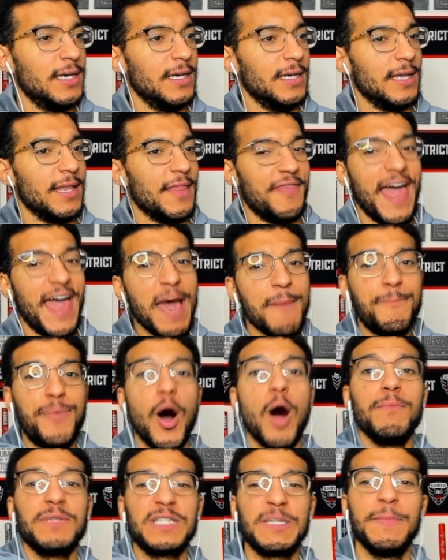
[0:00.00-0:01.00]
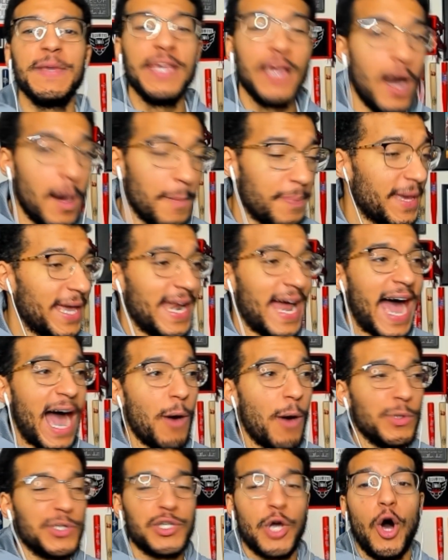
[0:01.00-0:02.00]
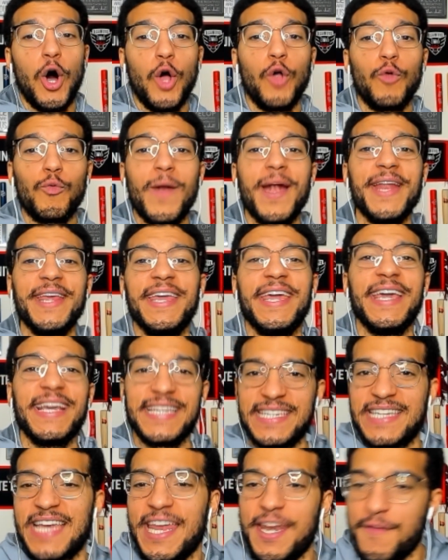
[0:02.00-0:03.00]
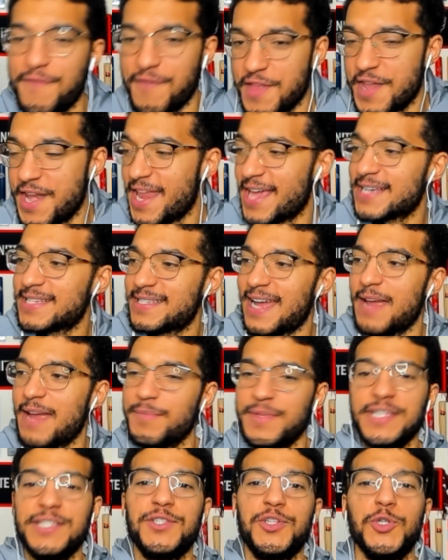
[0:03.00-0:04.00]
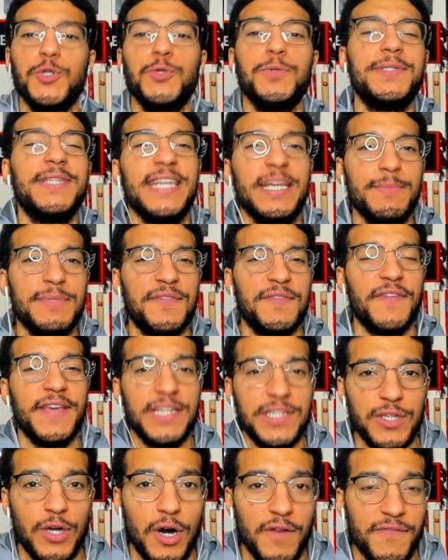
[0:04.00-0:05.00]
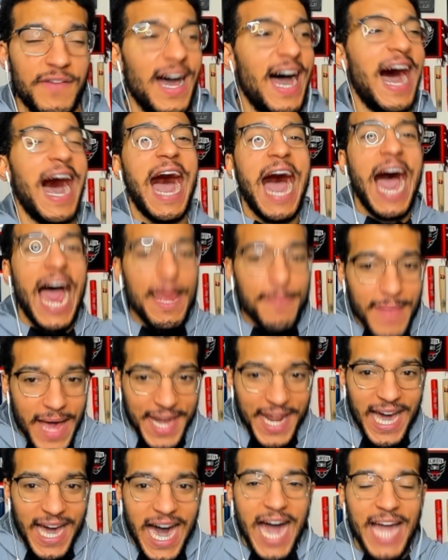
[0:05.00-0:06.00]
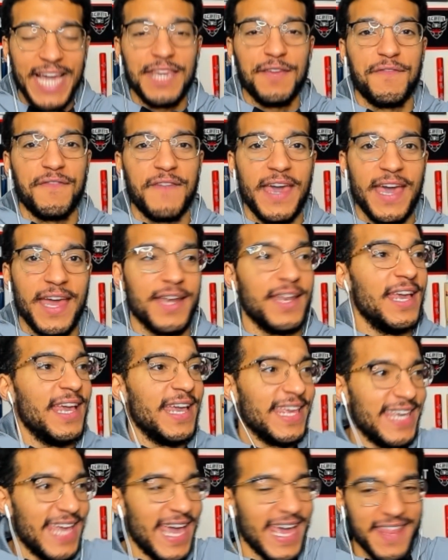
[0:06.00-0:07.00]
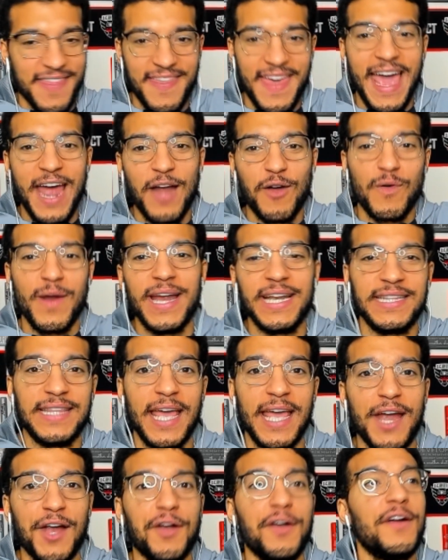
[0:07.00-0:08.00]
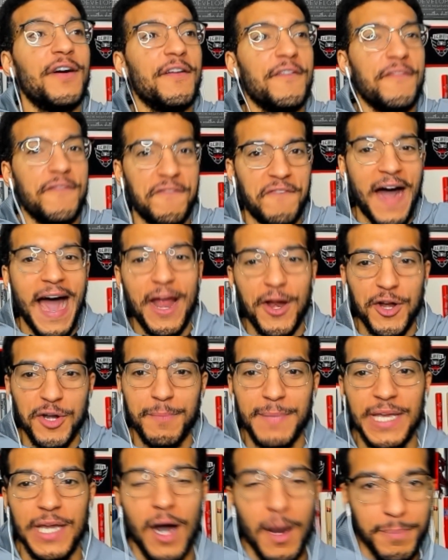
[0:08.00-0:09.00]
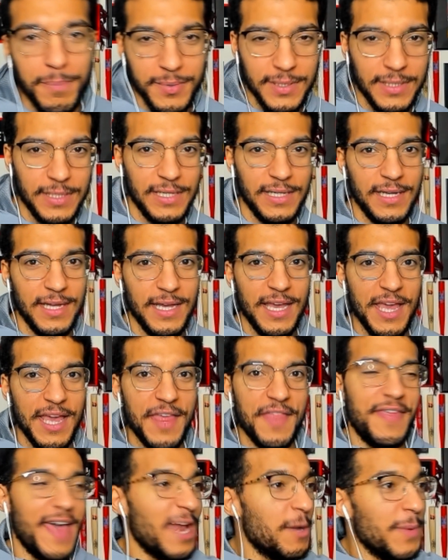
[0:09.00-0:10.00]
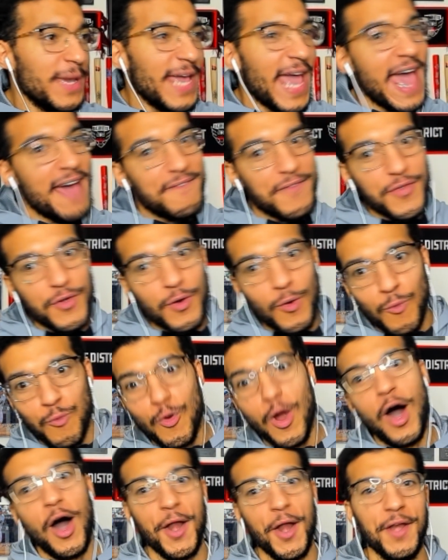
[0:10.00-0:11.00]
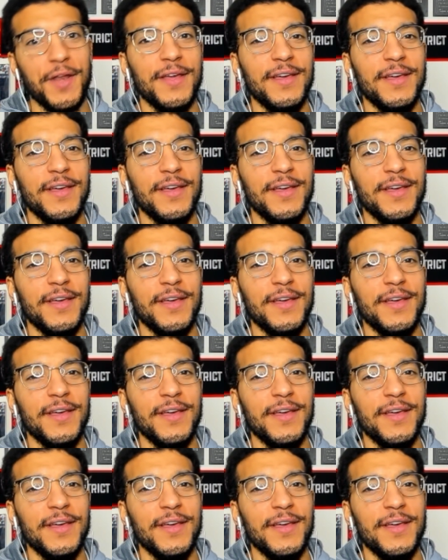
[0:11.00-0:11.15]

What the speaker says: that pumped me up, and I was already excited for the next time these two teams face off. I'm not a hockey fan, yet that right there fired me up. Then we have the run